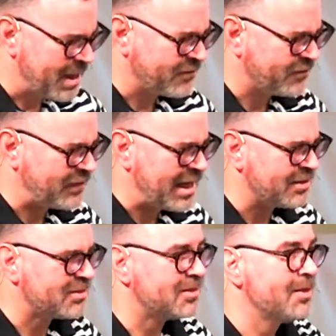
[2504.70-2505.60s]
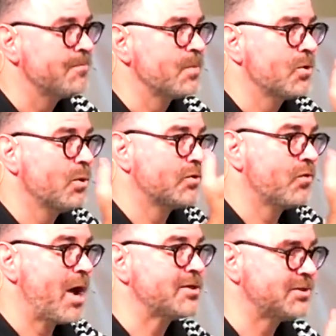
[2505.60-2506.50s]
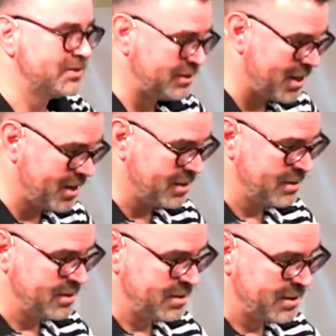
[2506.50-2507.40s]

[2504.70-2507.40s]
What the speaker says: by faith what Christ has done